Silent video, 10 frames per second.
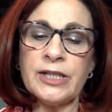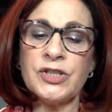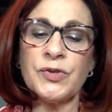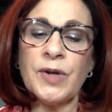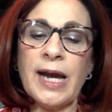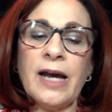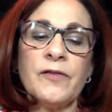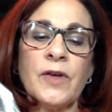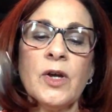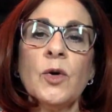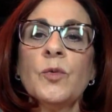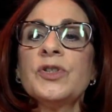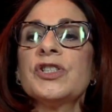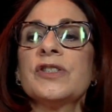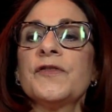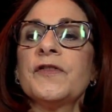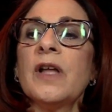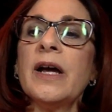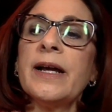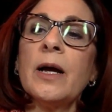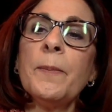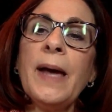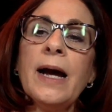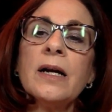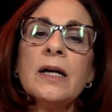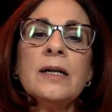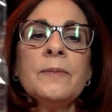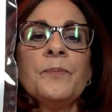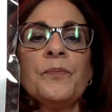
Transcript: I do have, which is the flying alpaca